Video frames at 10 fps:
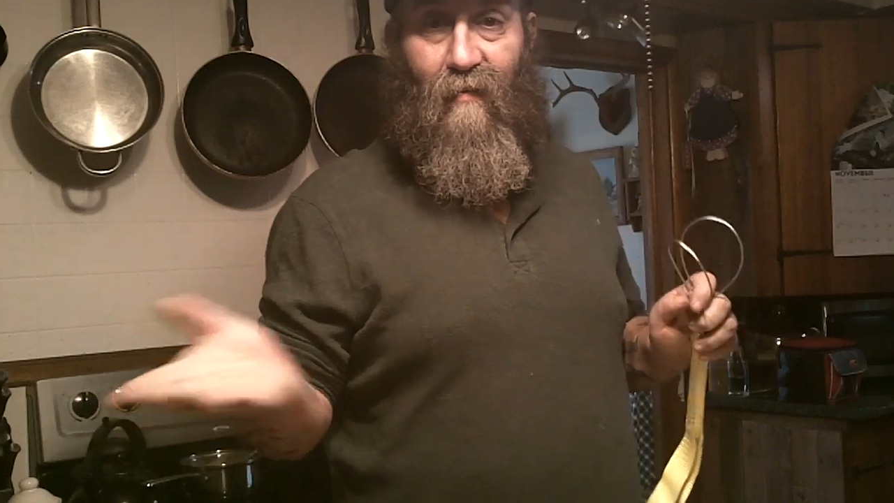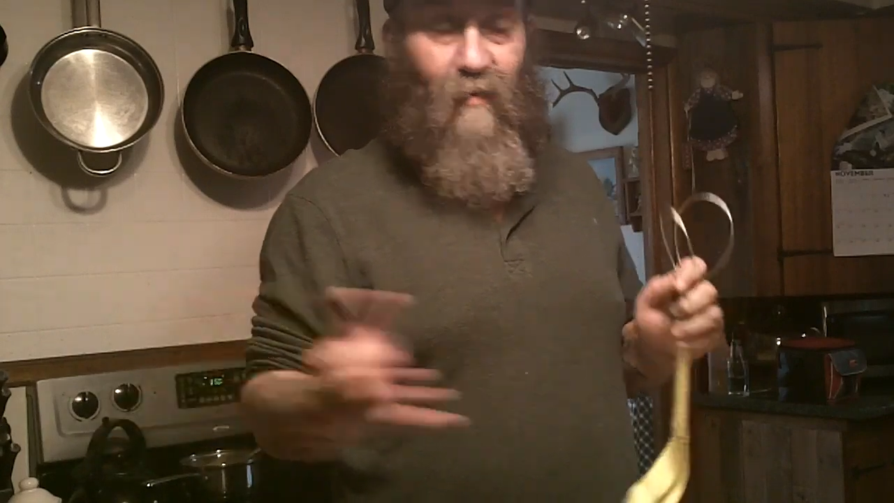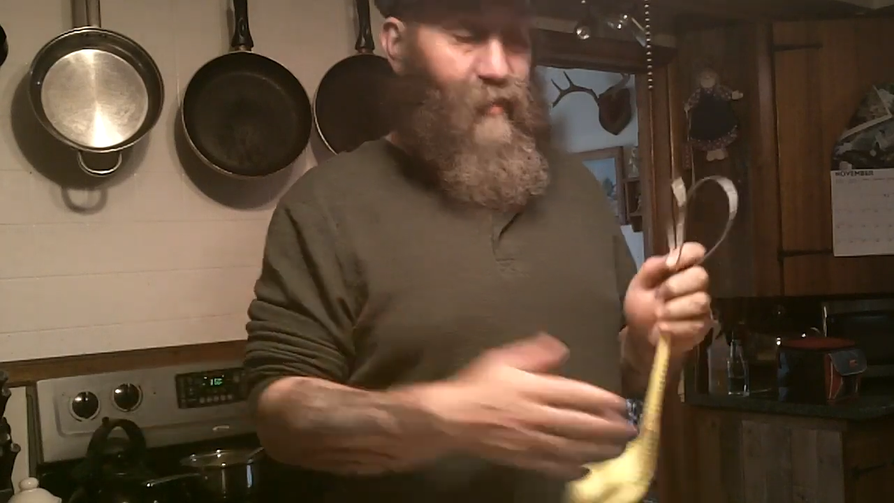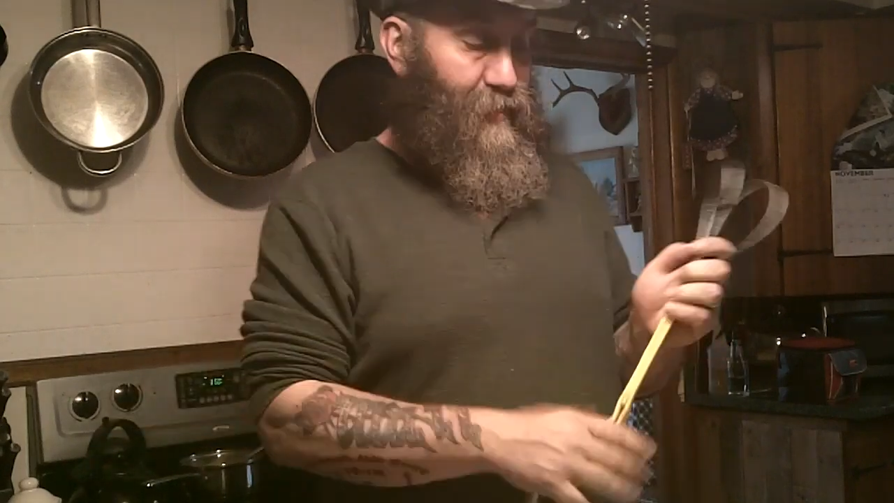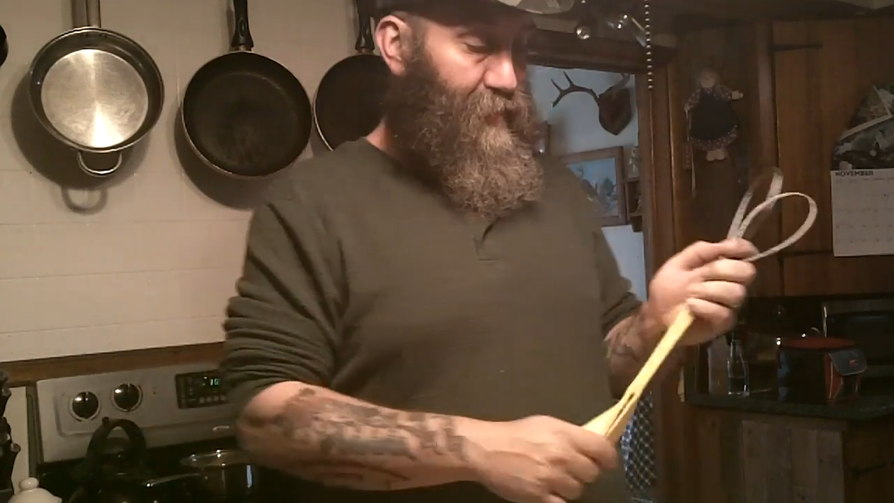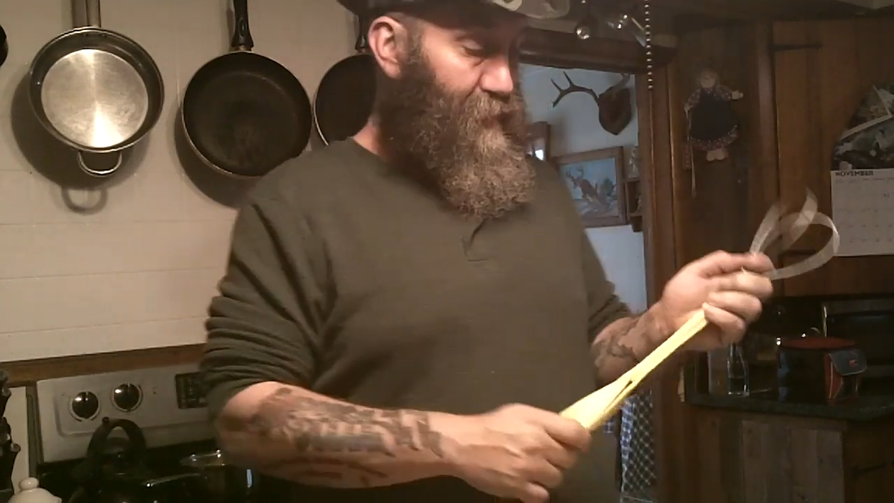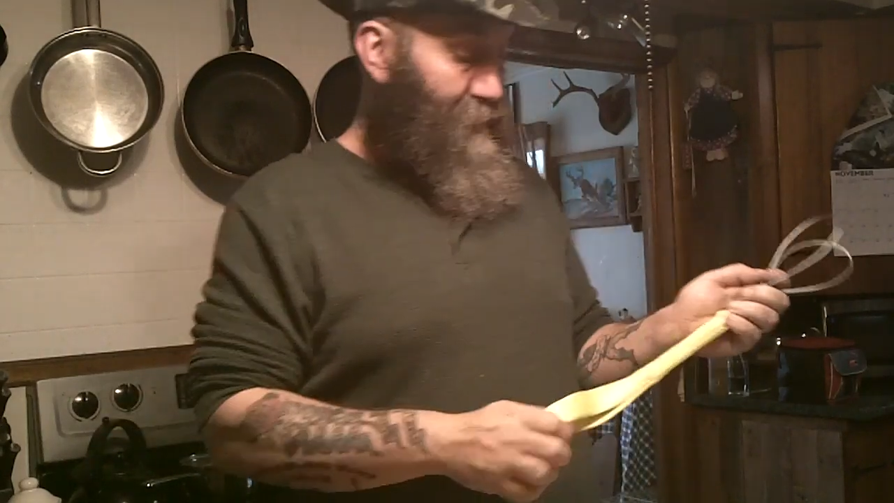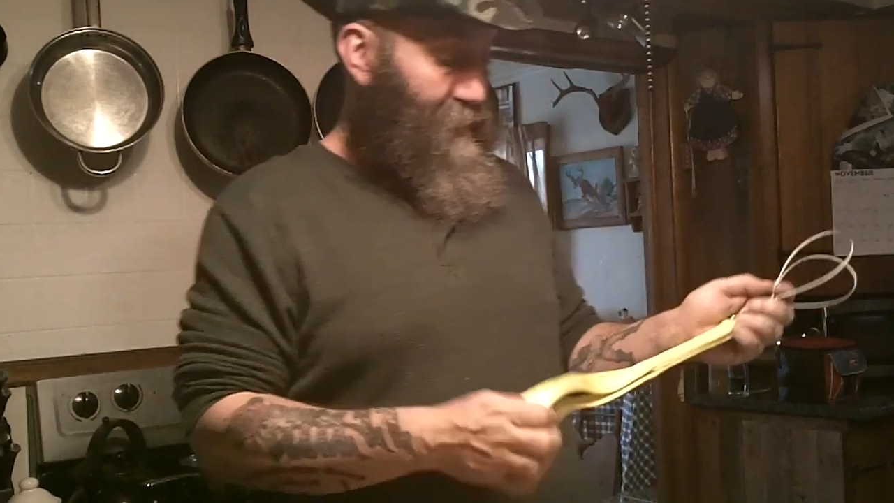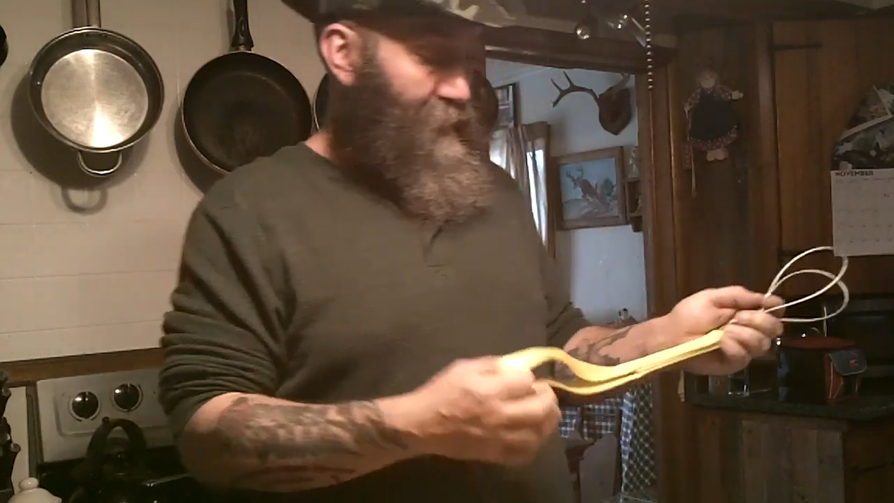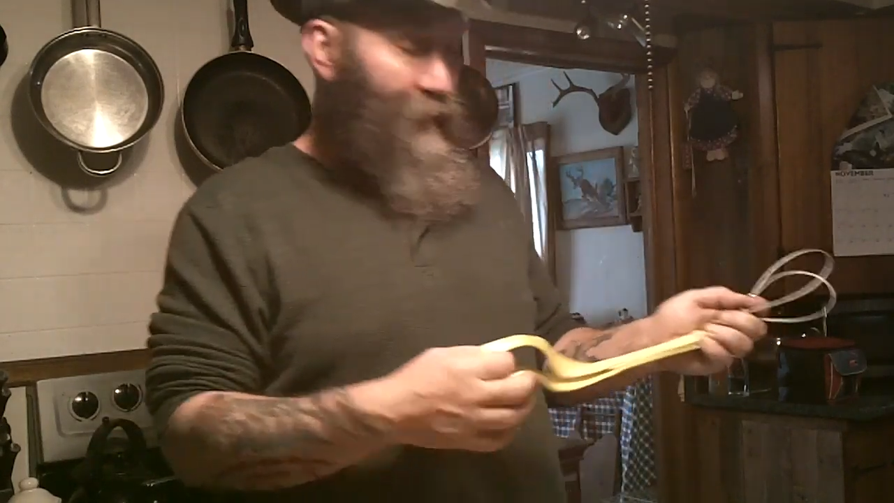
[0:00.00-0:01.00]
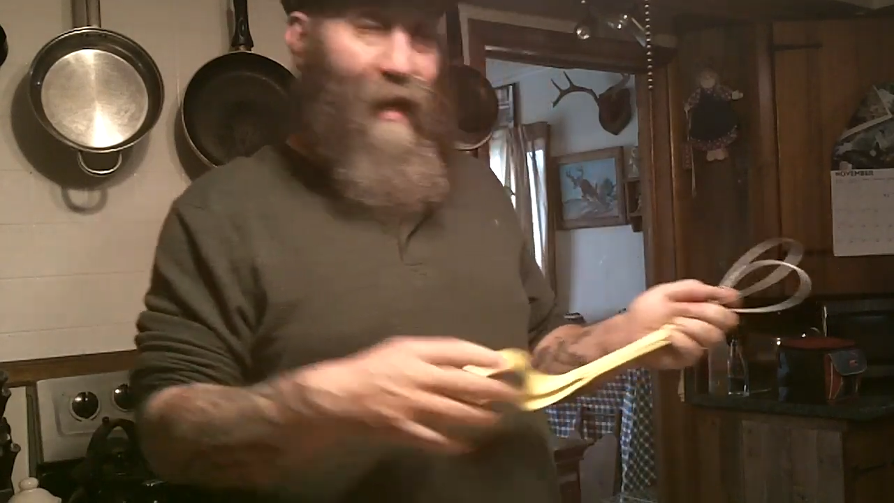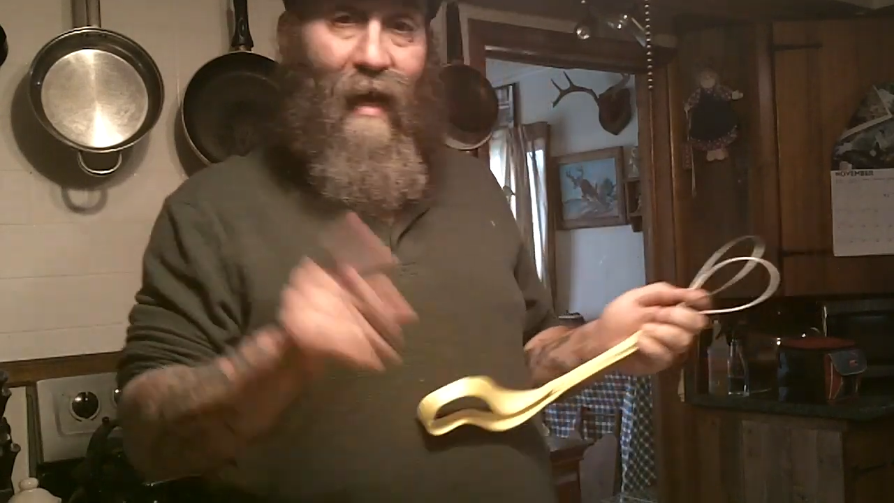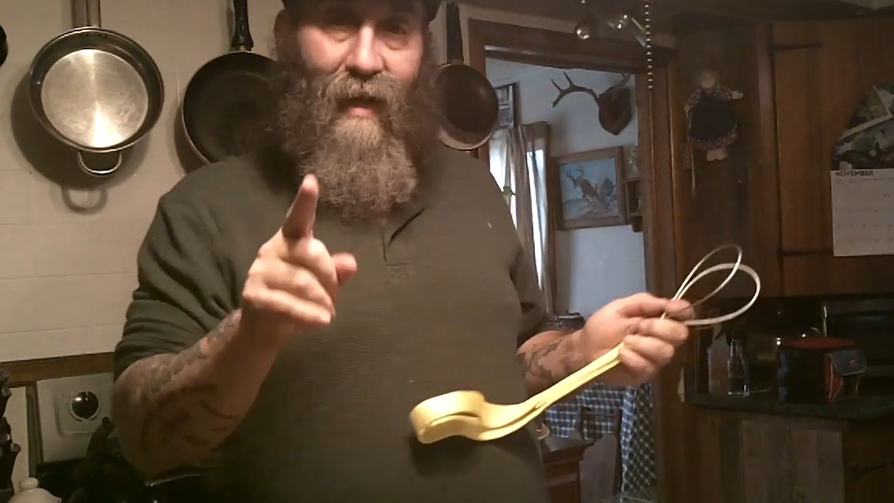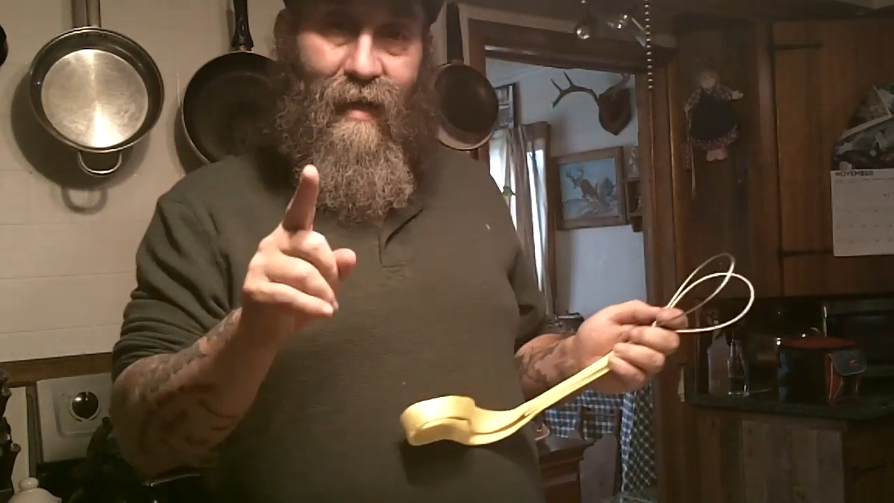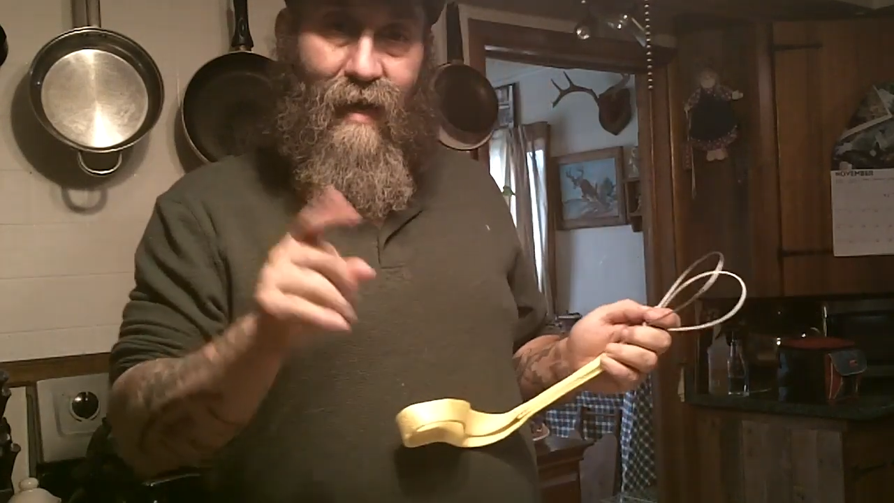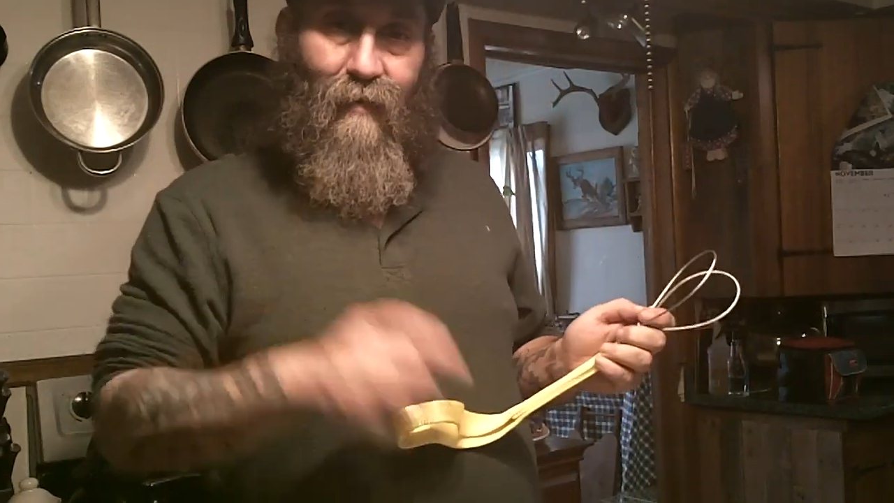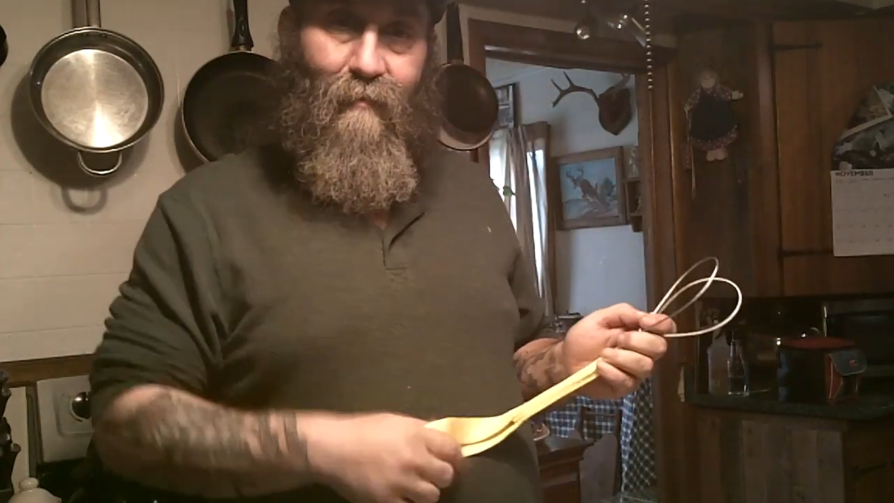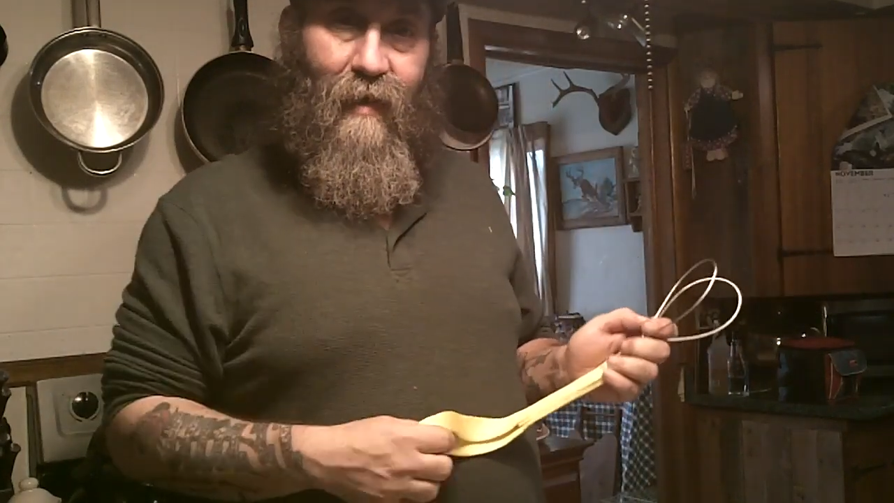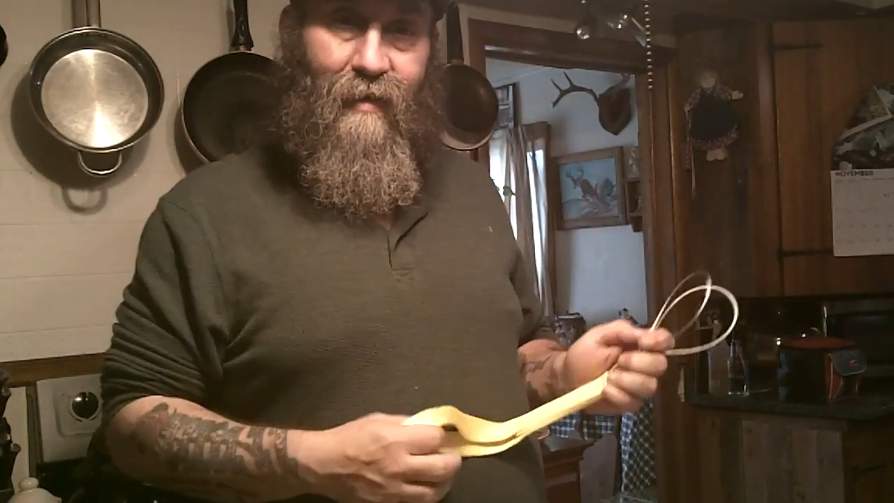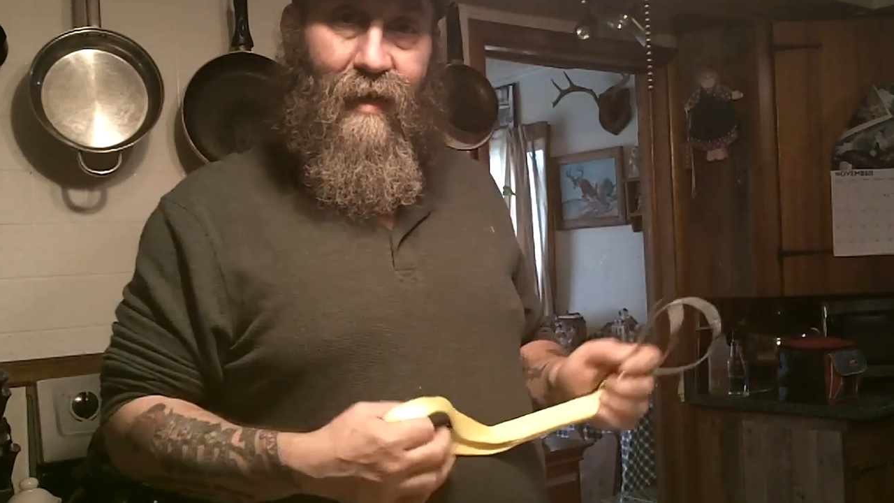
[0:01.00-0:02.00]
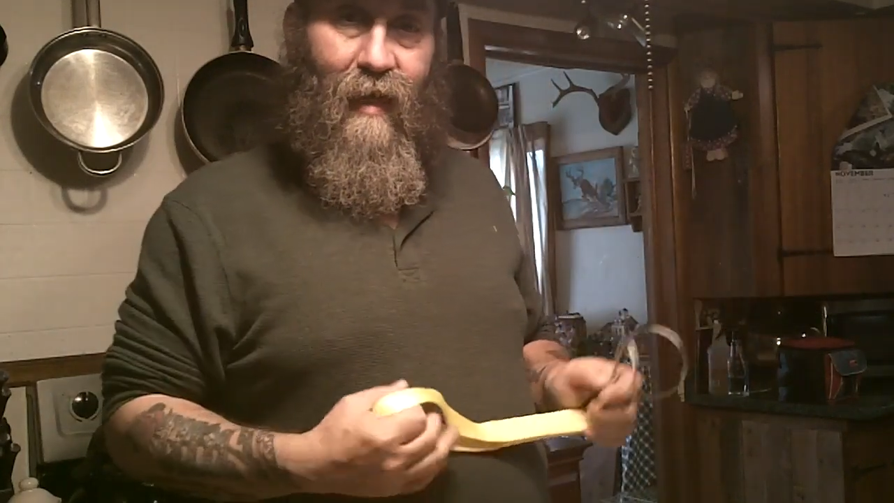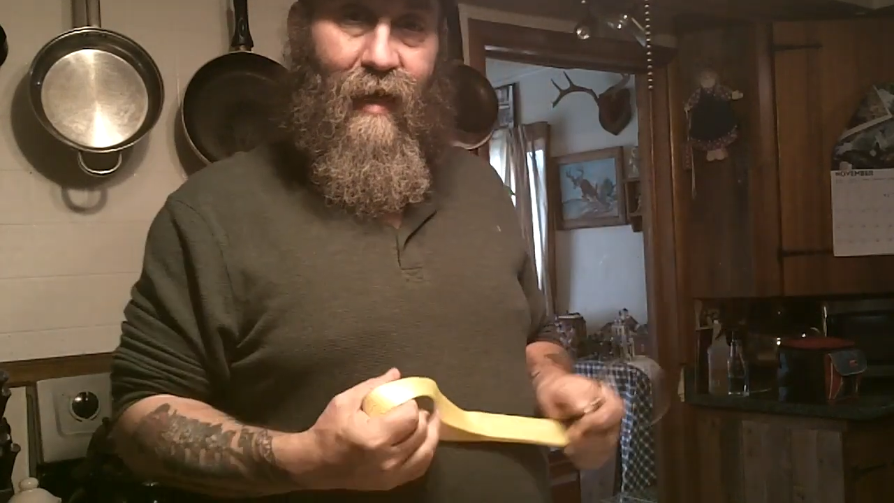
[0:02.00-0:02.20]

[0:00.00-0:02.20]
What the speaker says: woods. And now it makes it